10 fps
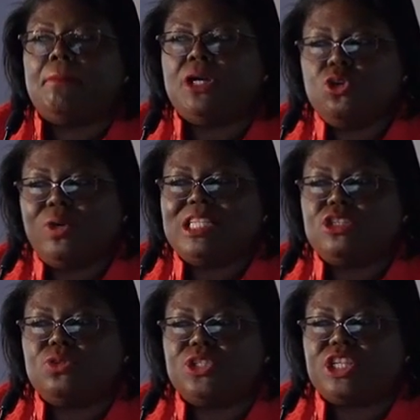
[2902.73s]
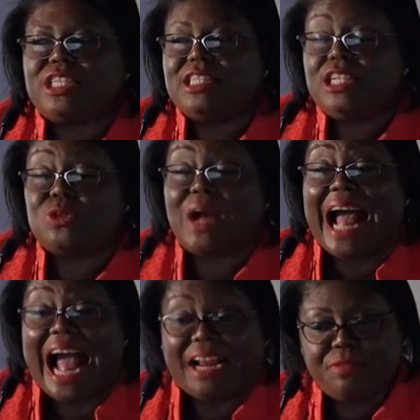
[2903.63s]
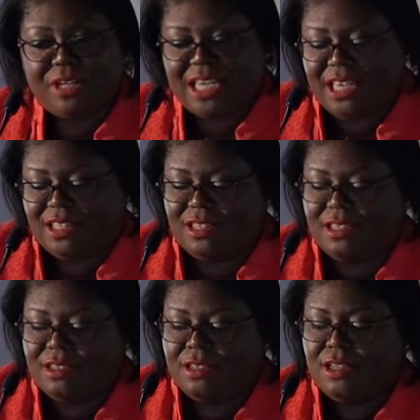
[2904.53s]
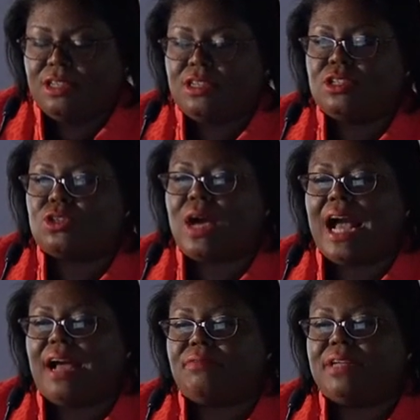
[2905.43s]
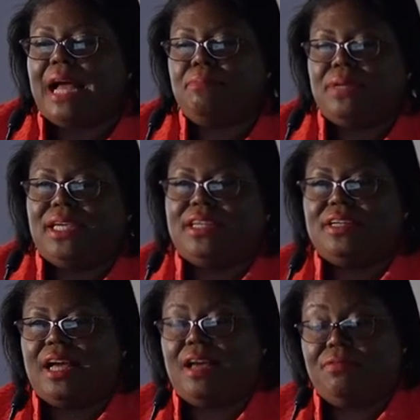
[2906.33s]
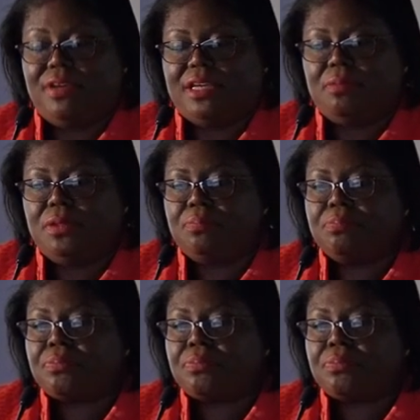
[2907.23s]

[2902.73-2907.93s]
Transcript: But you as users need to advocate to have that made available.